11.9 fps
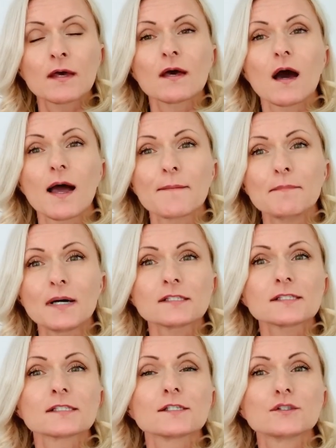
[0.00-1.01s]
I
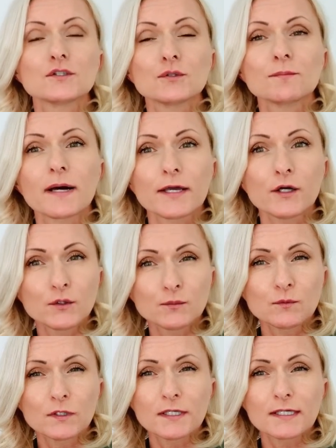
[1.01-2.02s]
must do my
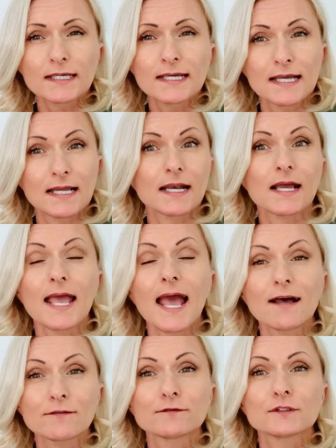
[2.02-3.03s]
homework and I
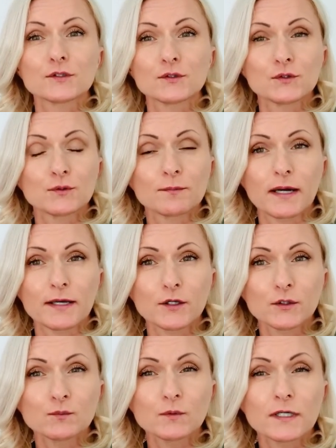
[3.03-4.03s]
have to do my
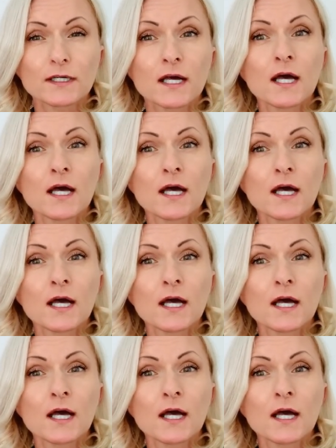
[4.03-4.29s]
homework.